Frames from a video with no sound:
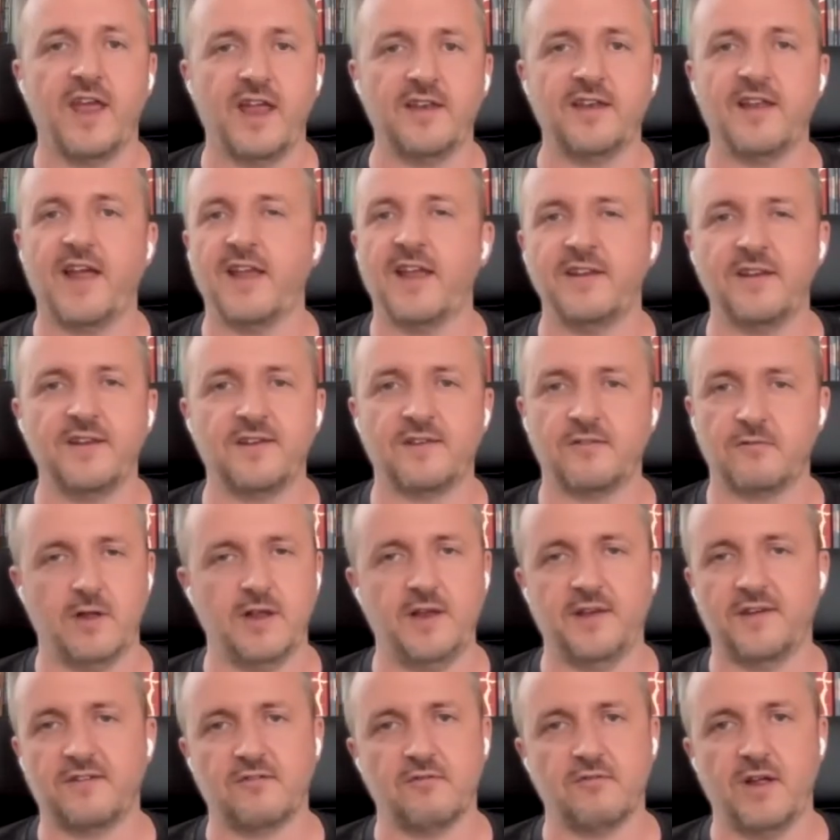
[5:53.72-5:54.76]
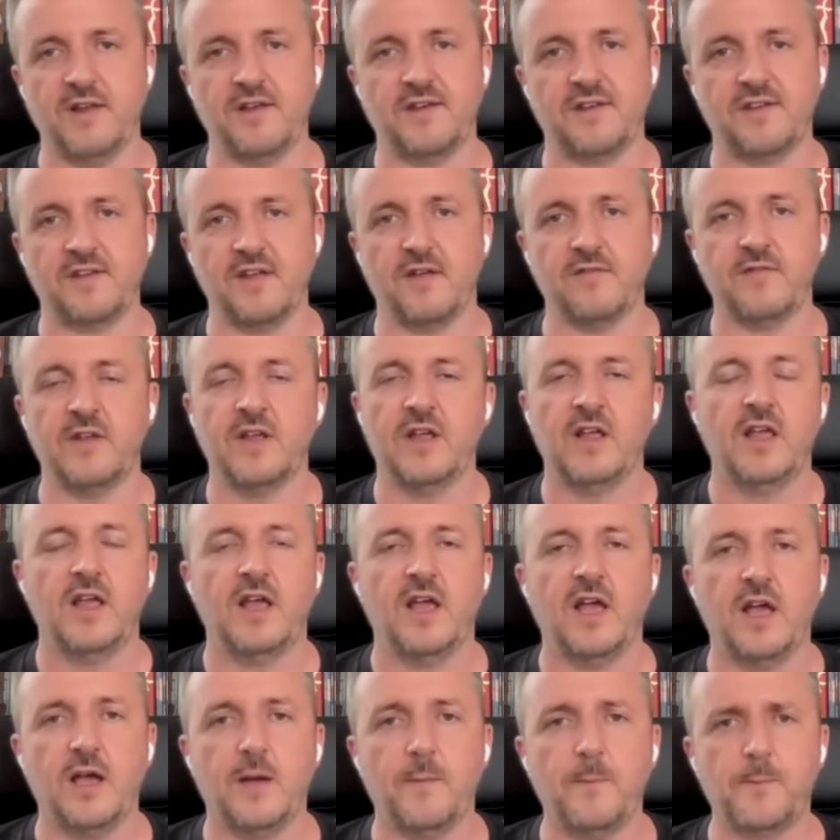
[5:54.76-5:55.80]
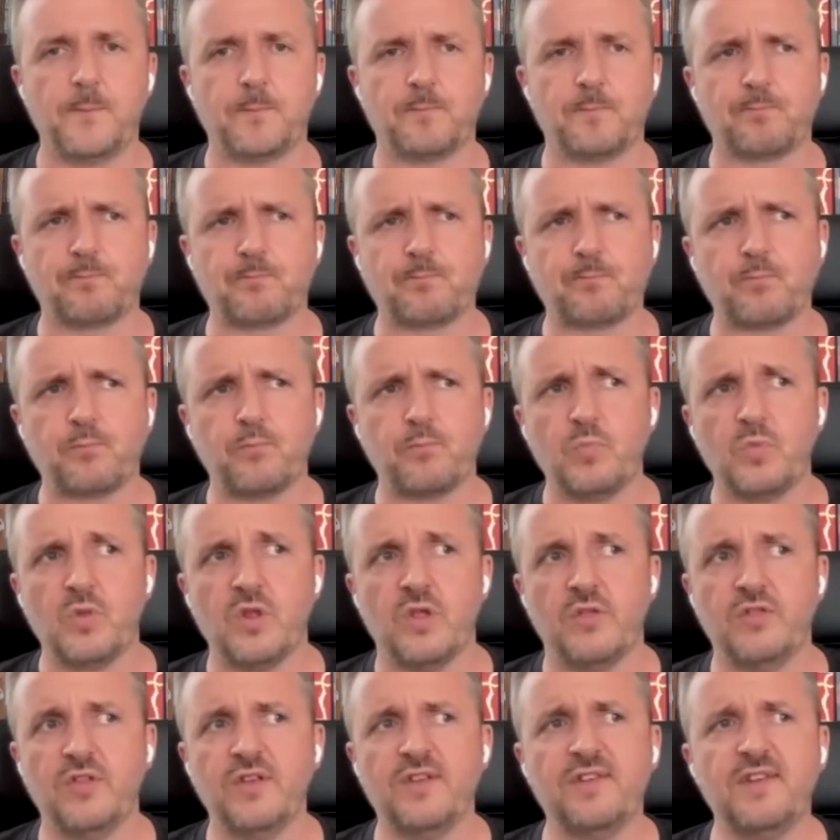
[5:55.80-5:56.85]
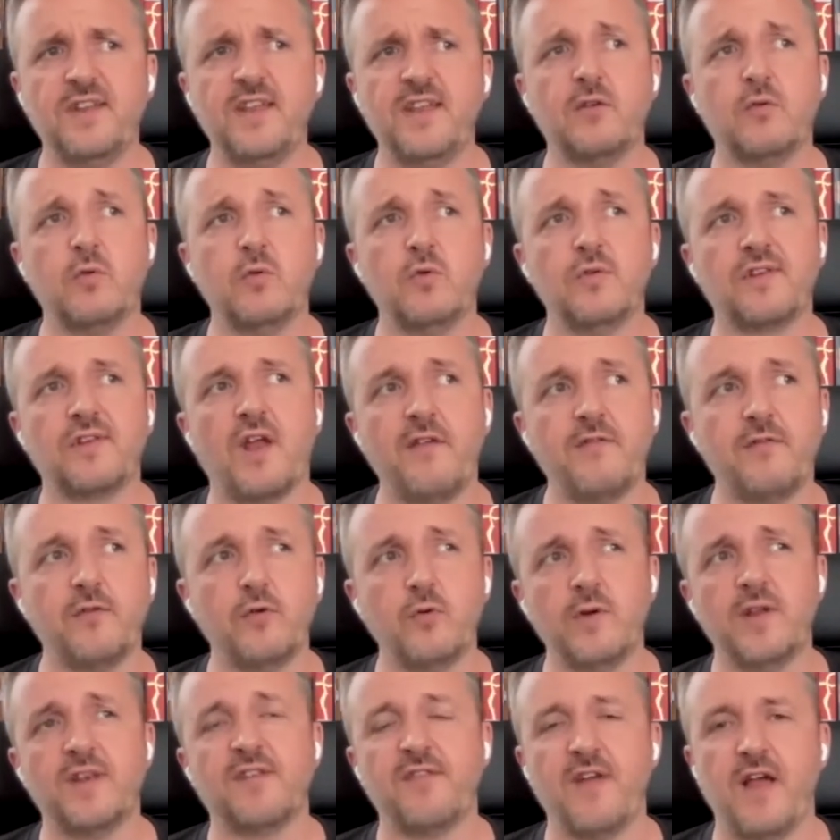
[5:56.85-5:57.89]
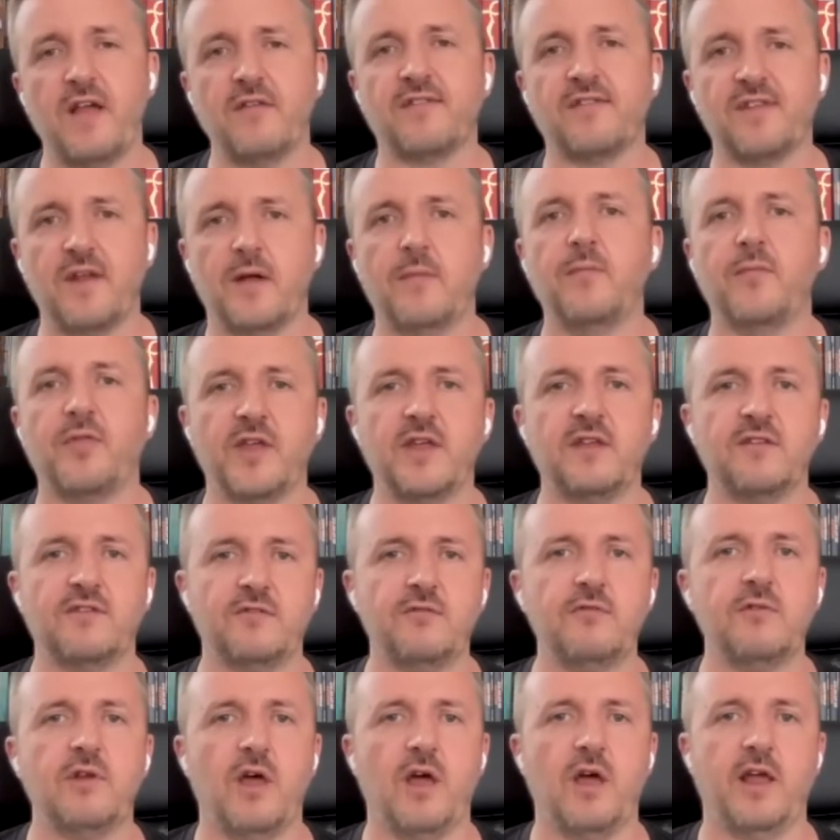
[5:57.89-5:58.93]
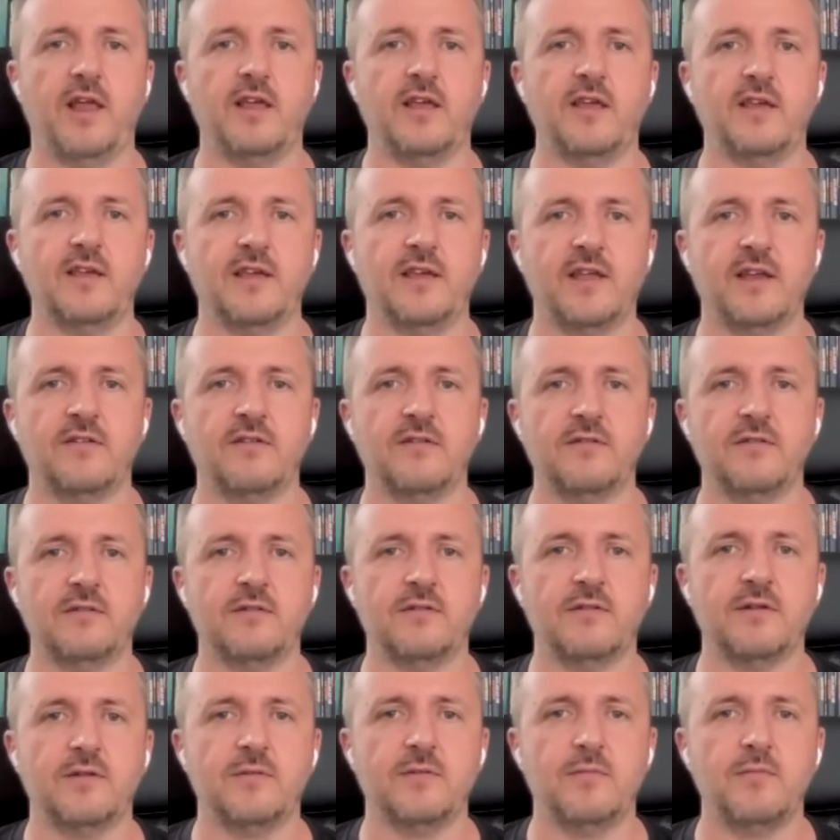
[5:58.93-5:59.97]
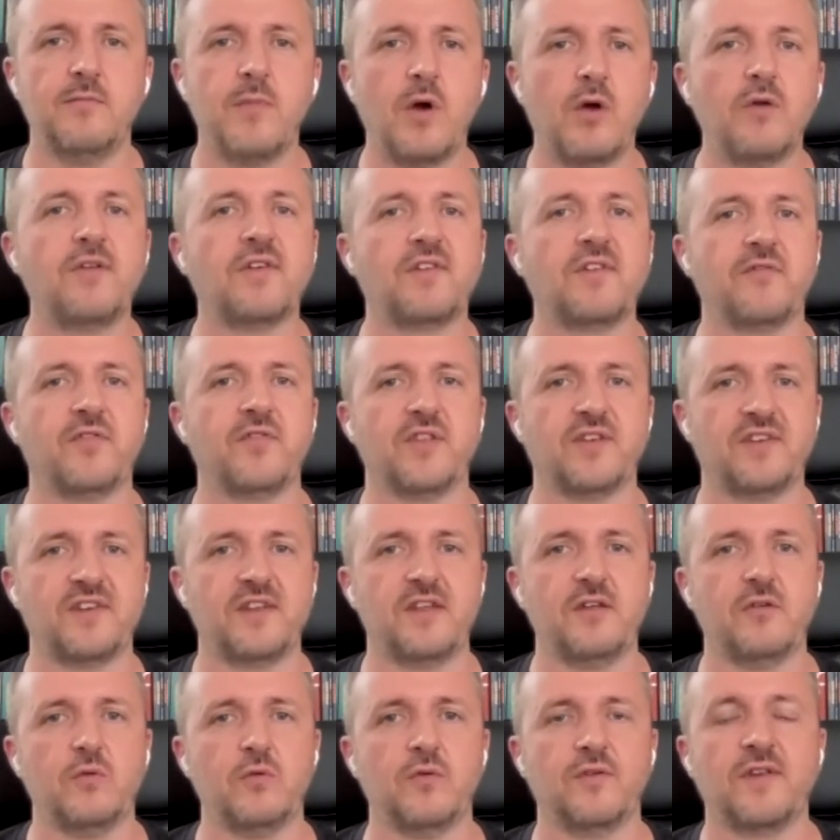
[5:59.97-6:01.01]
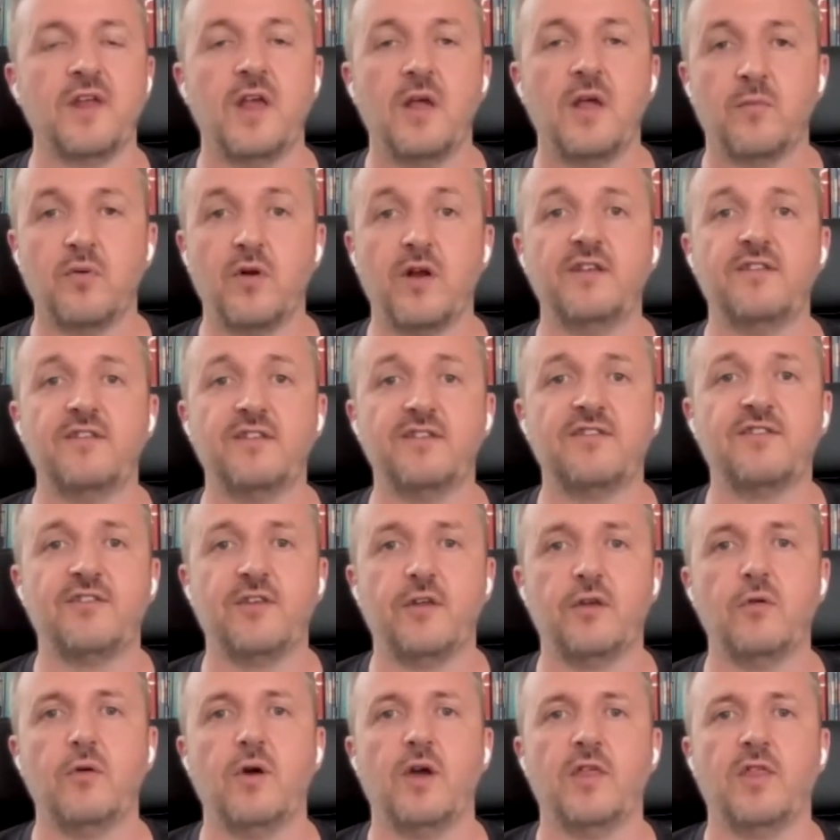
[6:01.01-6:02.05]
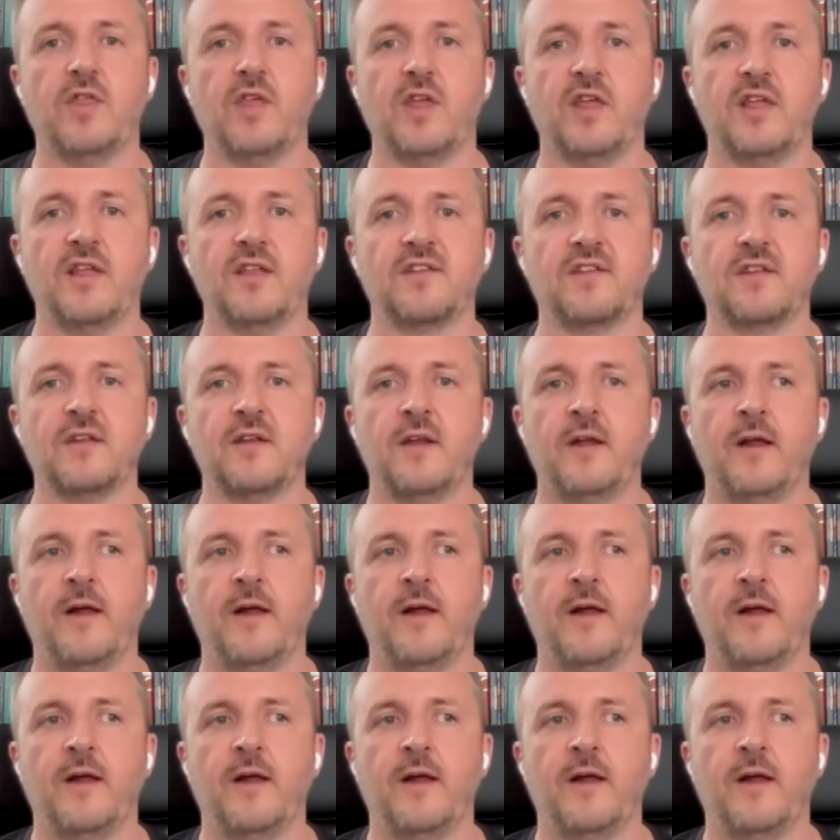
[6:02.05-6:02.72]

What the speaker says: and it's great stuff. The sequels, I've always found something to like in most of the sequels. Predator 2, I think, is